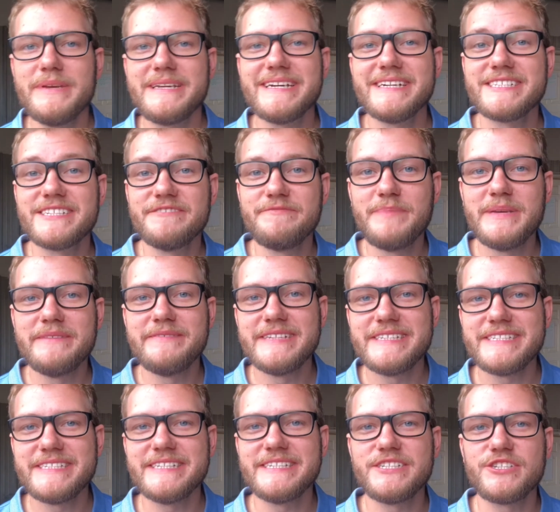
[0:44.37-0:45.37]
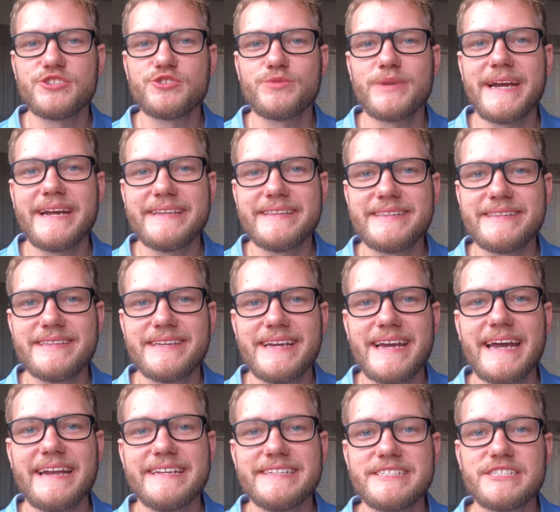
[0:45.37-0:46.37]
Because of PVC's strength
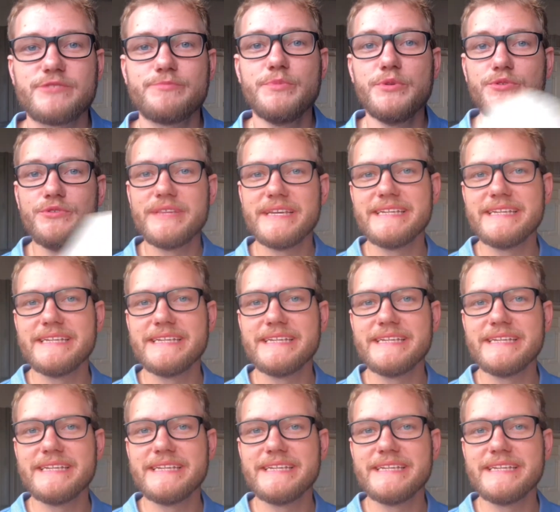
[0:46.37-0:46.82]
and its smooth